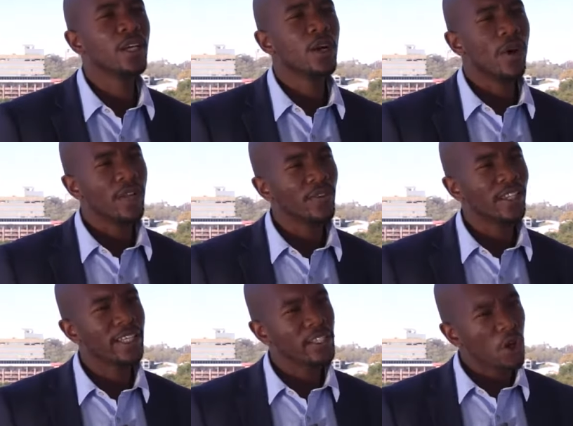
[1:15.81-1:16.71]
where in fact
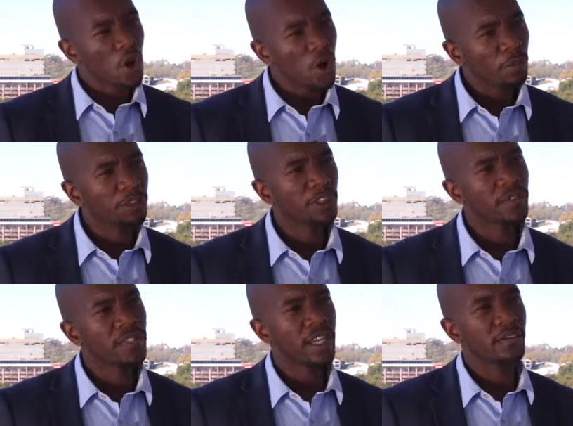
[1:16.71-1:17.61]
there's a co-option of
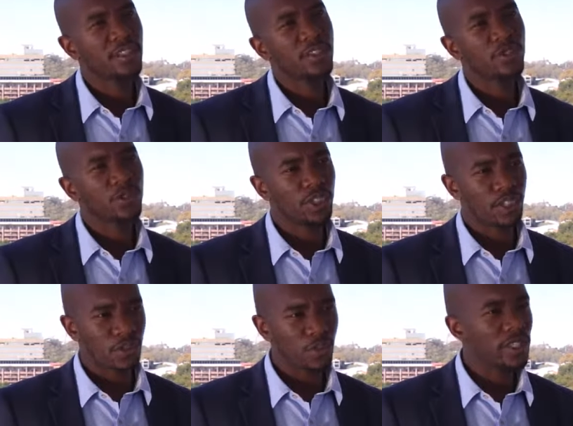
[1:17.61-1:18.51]
state
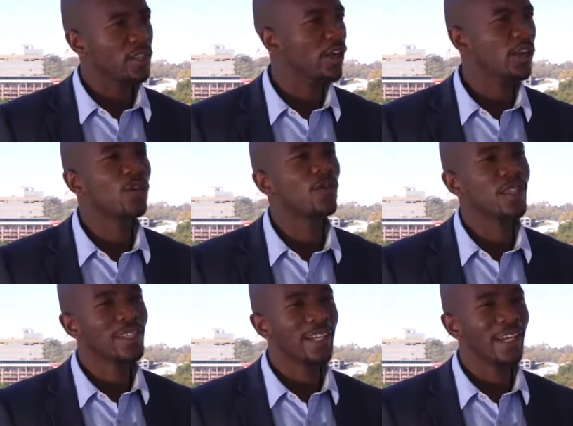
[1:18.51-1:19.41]
institutions. We started off with
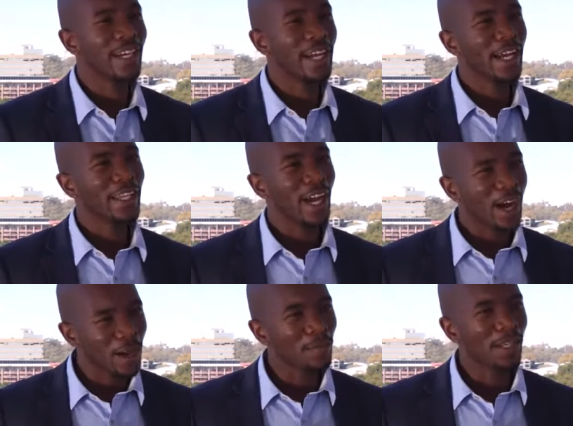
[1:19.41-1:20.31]
seeing the
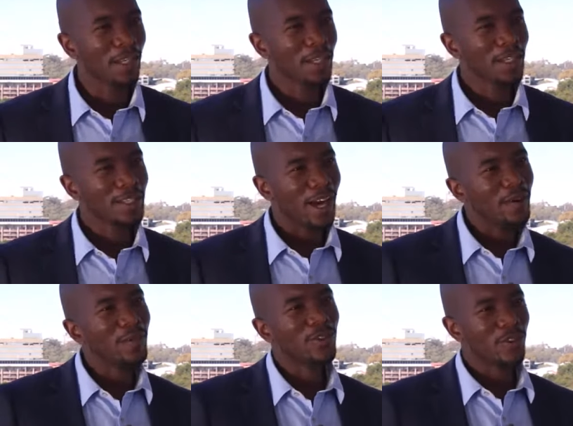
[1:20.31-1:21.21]
army, the
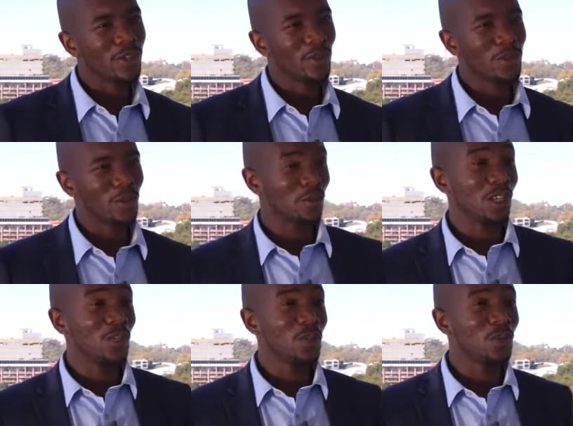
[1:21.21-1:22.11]
army's resources
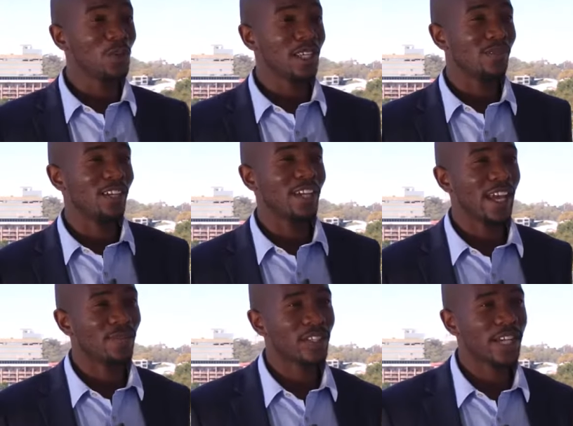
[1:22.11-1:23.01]
being used even in
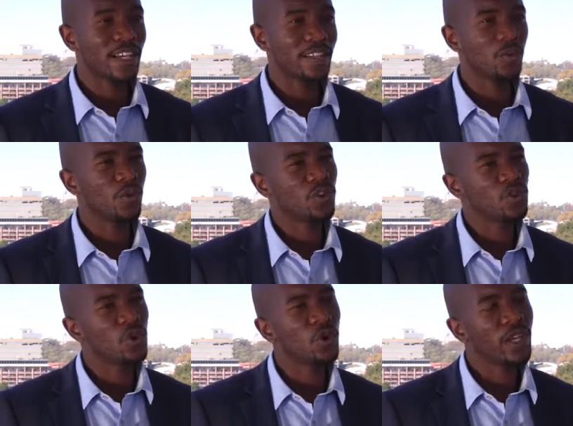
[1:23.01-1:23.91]
advertising. We
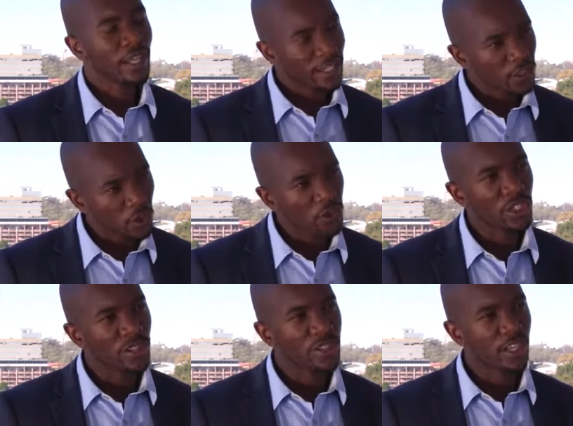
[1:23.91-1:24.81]
saw the
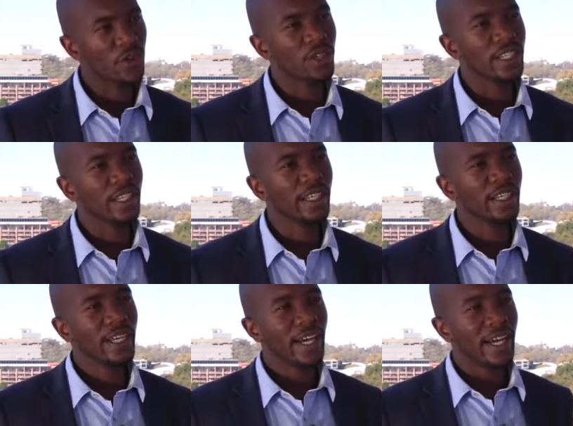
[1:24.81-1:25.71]
social security
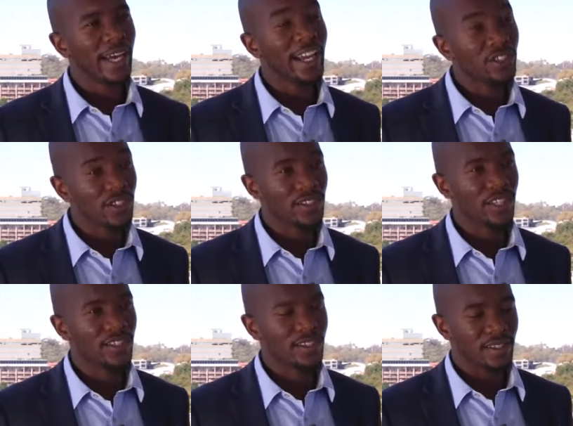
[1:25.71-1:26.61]
uh,
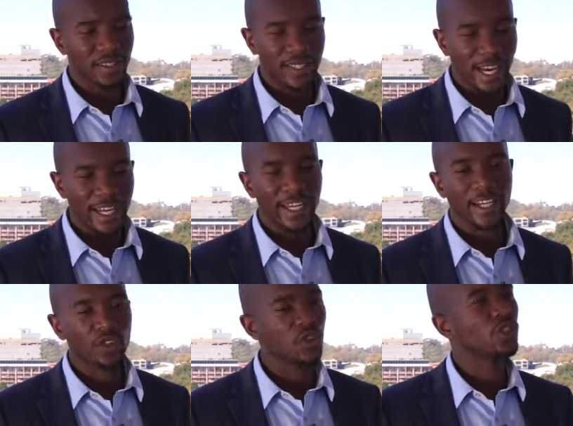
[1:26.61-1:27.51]
agencies taking
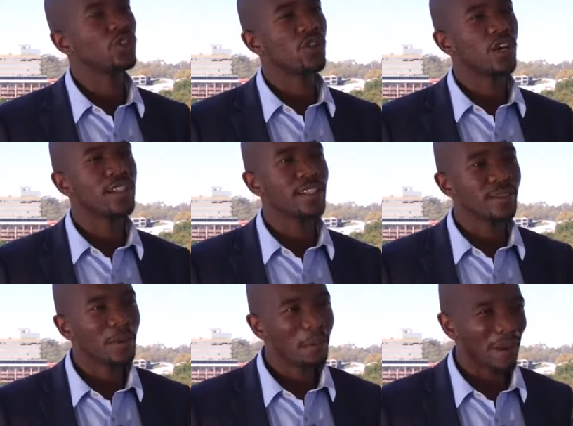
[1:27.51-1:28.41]
social grants and
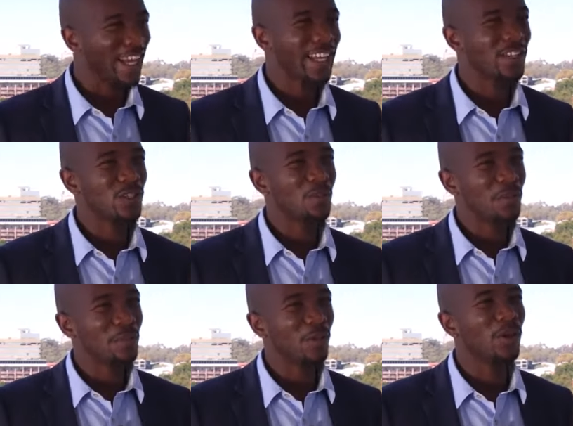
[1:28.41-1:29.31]
blankets to
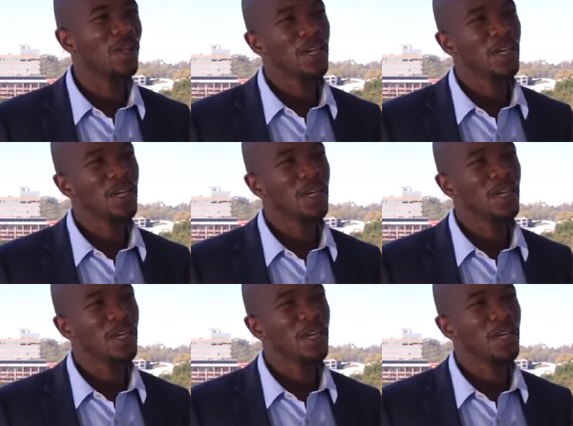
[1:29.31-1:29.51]
people.